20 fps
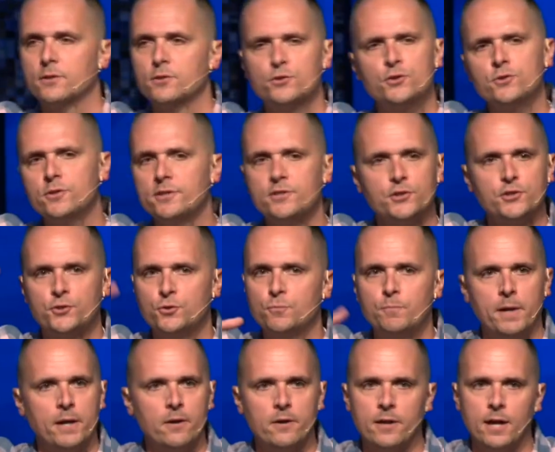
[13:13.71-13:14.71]
There's usually just two
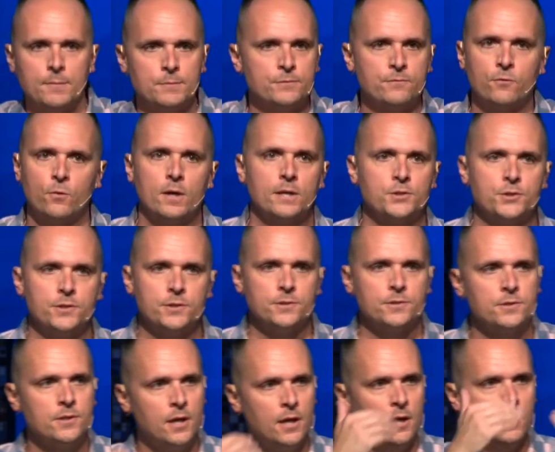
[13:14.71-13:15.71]
paradigms of
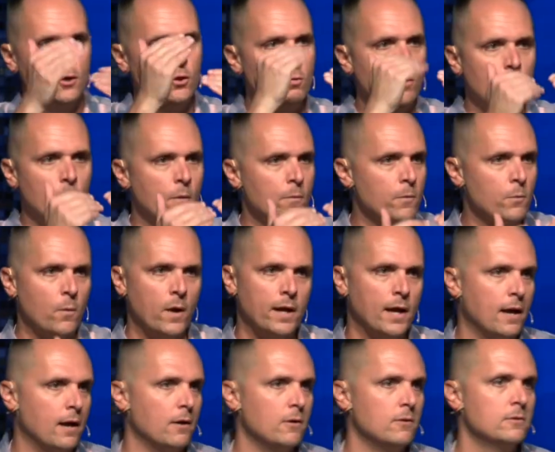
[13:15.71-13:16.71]
questions who, what, where, when, why,
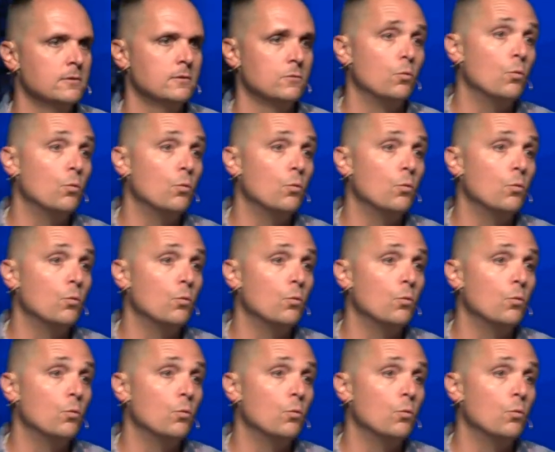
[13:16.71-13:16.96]
how,